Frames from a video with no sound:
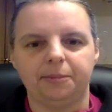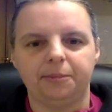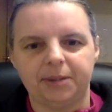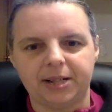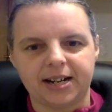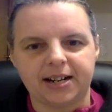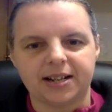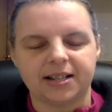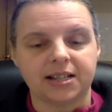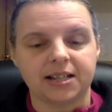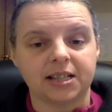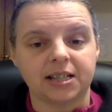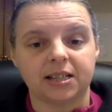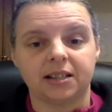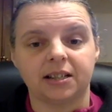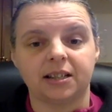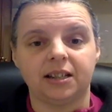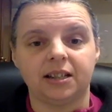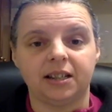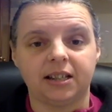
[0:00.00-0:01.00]
because
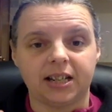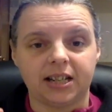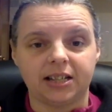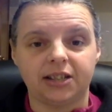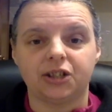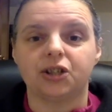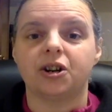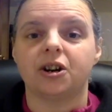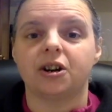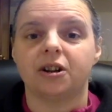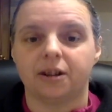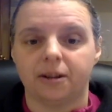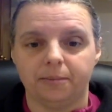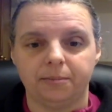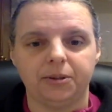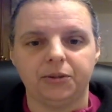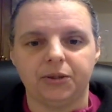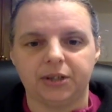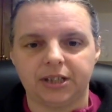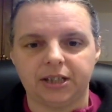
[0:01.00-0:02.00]
they start
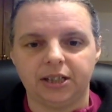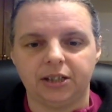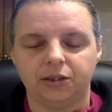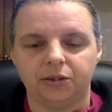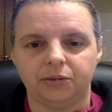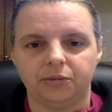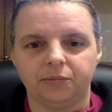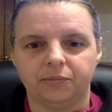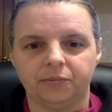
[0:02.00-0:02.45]
abusing you.